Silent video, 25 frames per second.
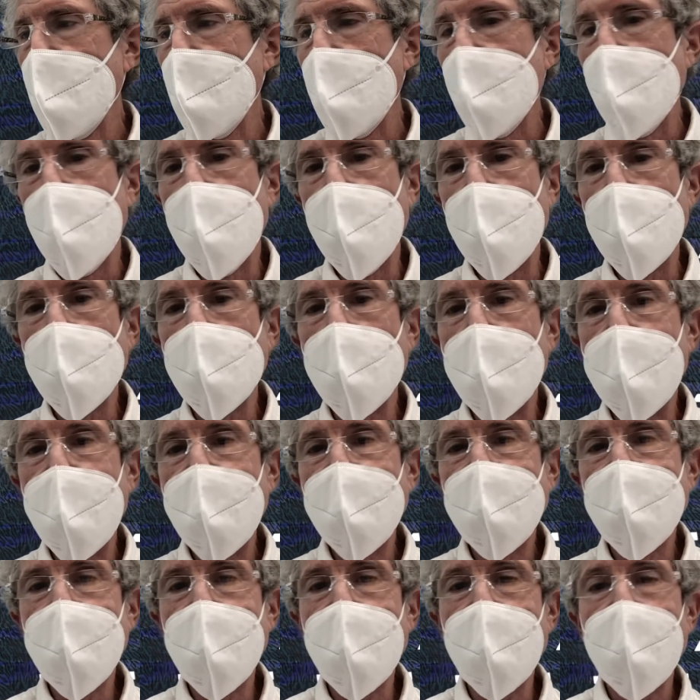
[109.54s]

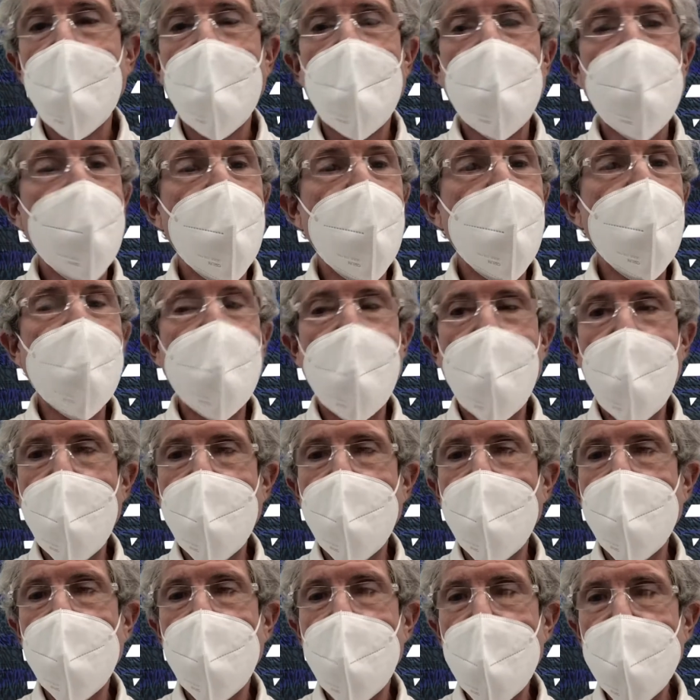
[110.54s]
theorizing that an
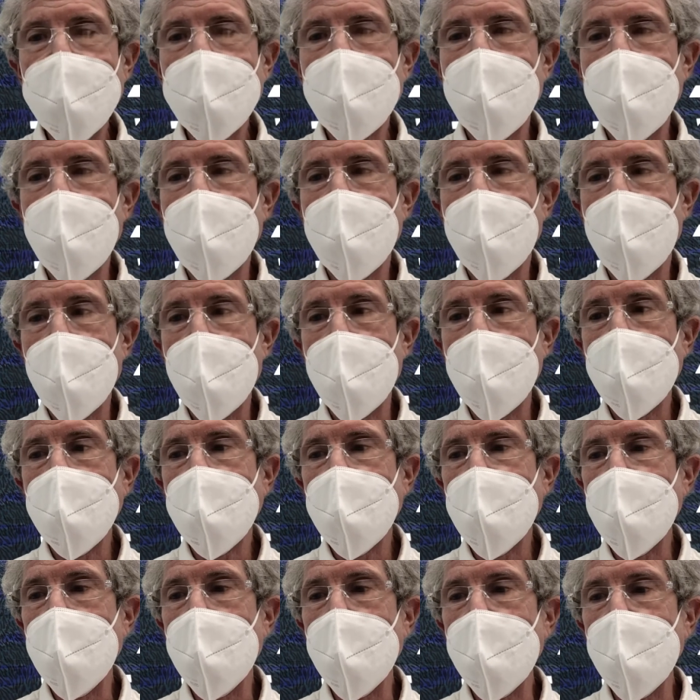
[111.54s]
investment firm she
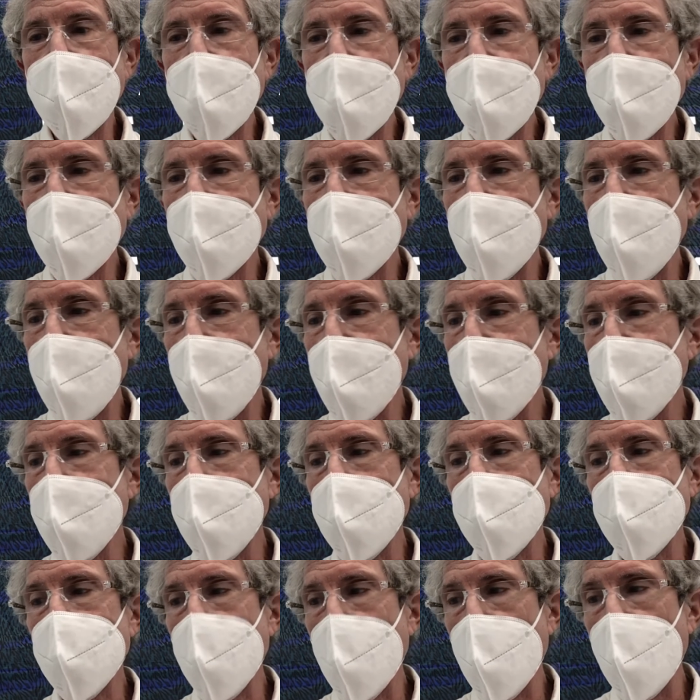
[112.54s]
believed to be
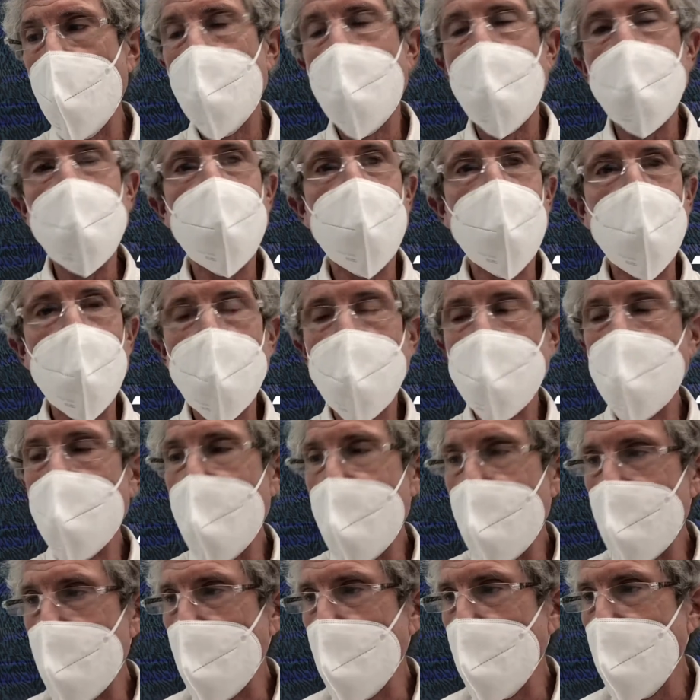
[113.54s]
controlled by Jewish
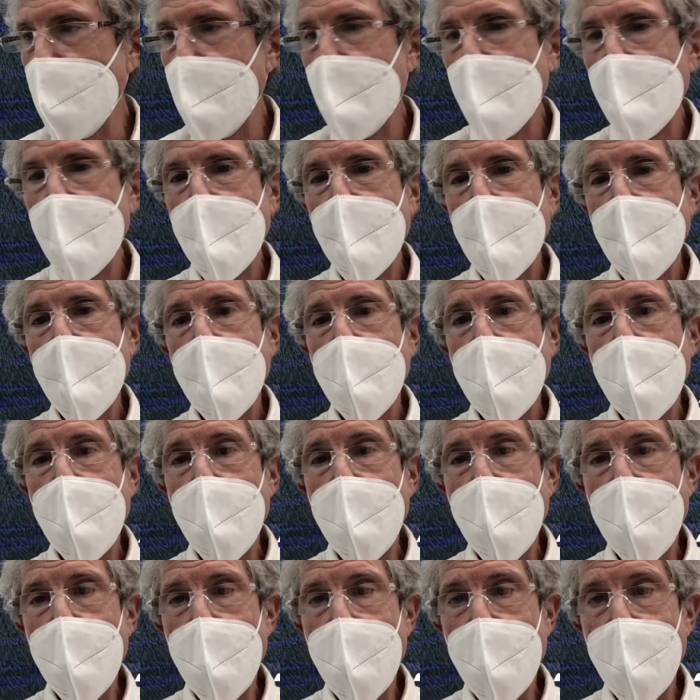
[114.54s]
people
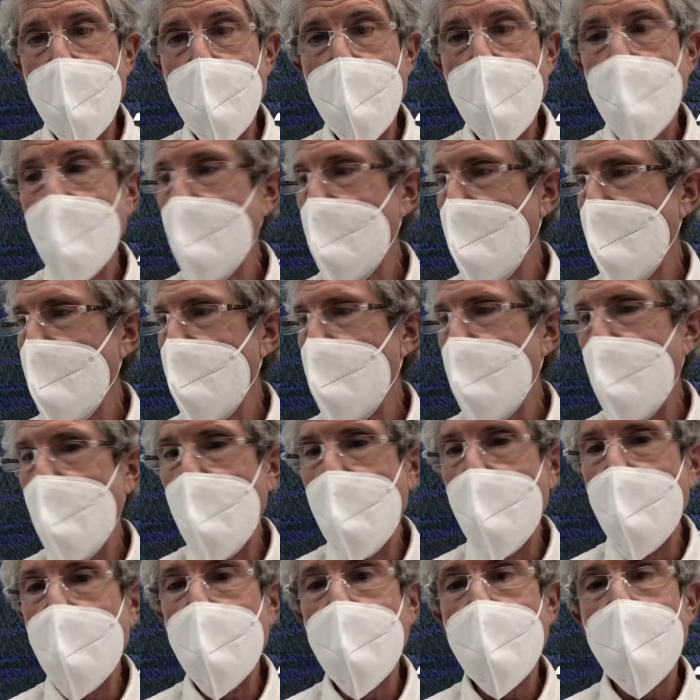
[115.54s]
in
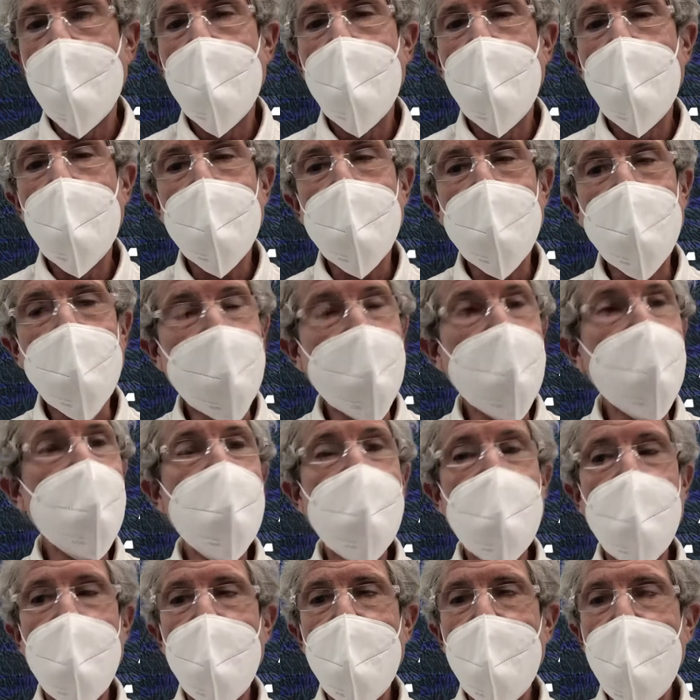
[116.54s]
a
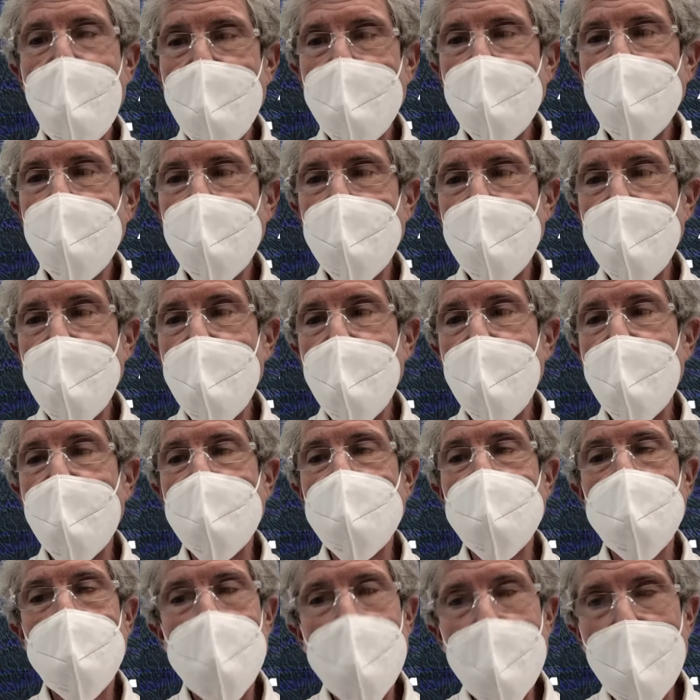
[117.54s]
clean energy
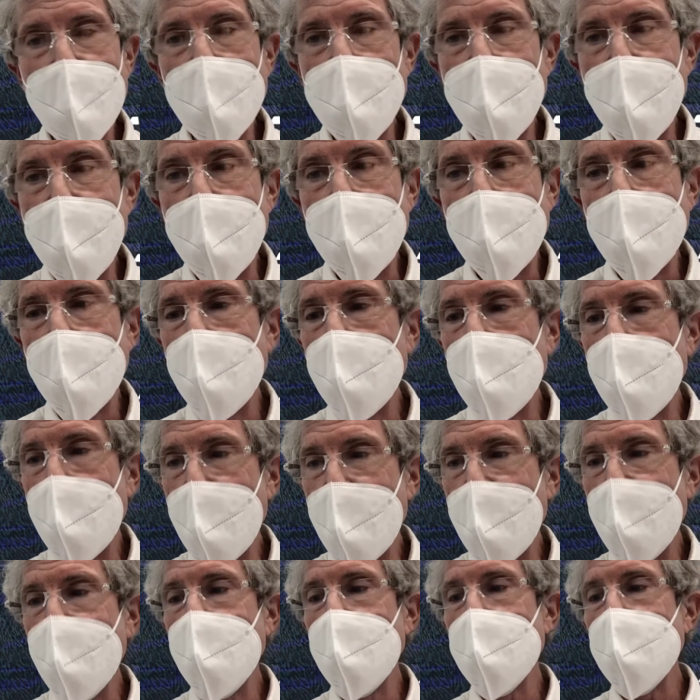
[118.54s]
experiment
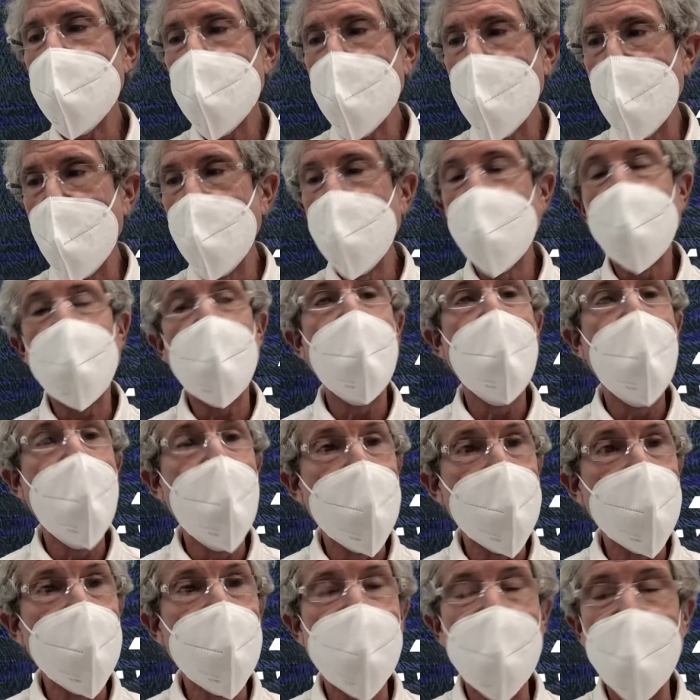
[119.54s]
beamed the sun's
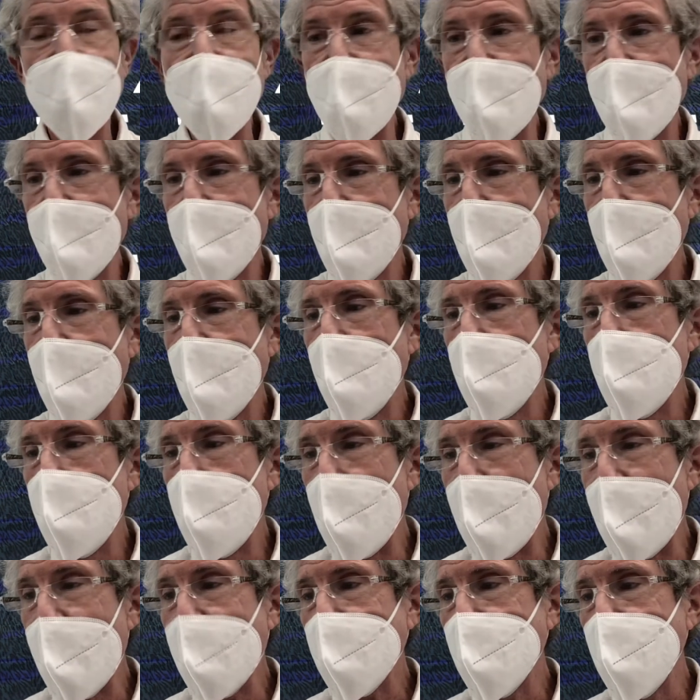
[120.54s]
energy
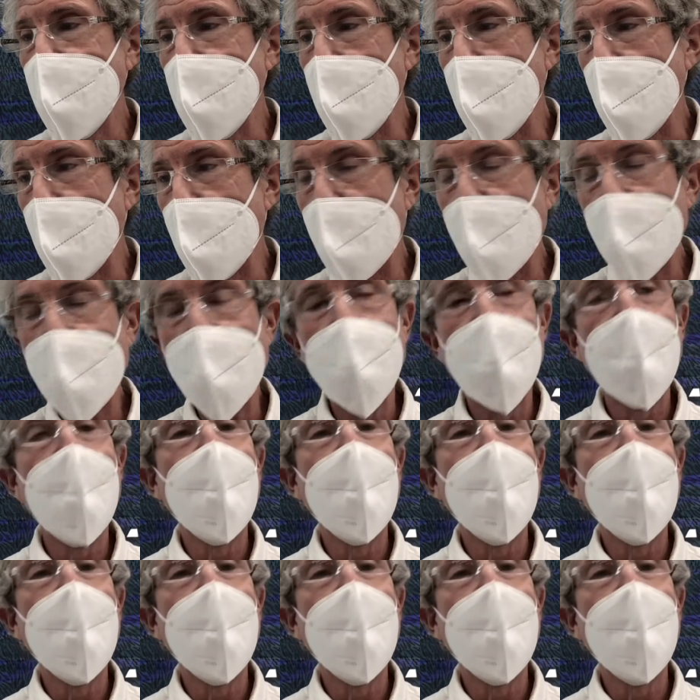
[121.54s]
back to Earth,